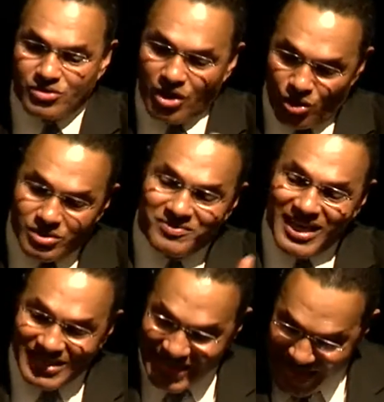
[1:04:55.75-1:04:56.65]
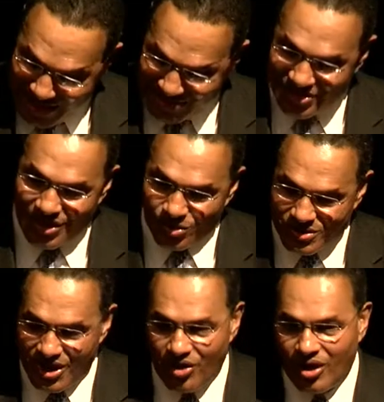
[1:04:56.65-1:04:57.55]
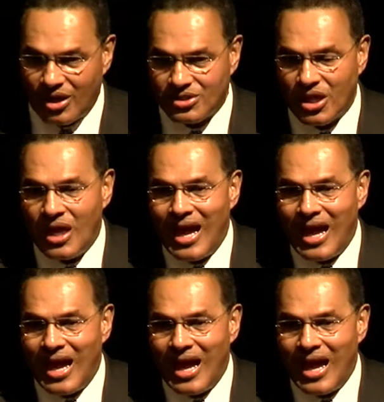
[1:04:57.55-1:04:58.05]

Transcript: the use of technology in those areas.